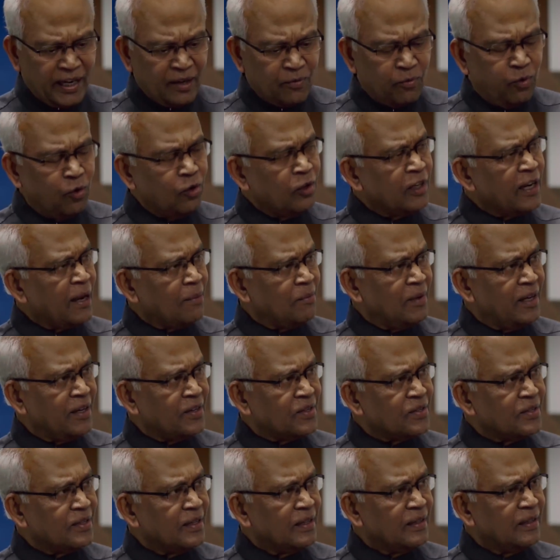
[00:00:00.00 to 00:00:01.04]
take 4
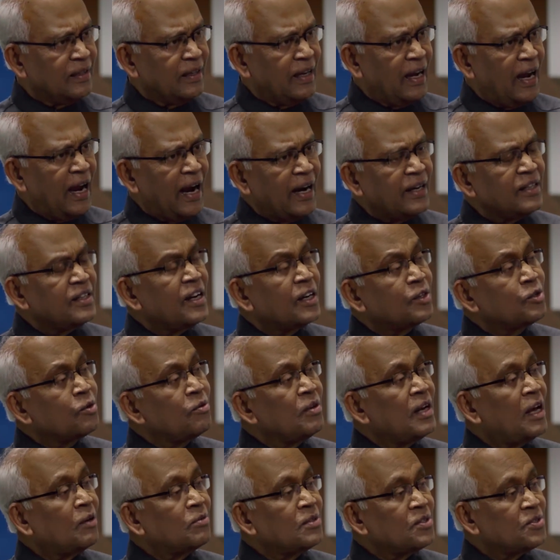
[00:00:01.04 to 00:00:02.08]
tablets, and yet you
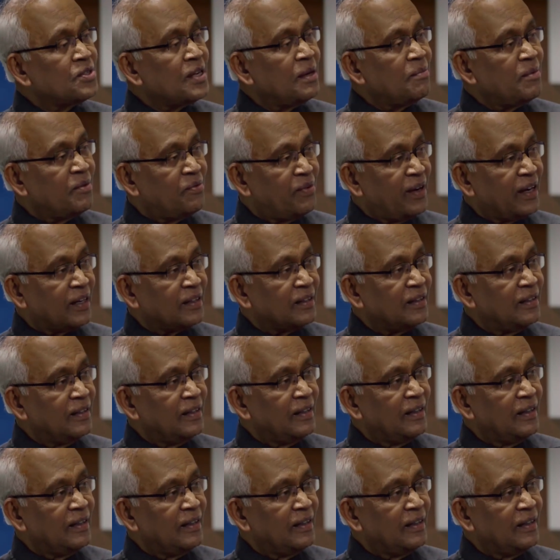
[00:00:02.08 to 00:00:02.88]
will have the same effect.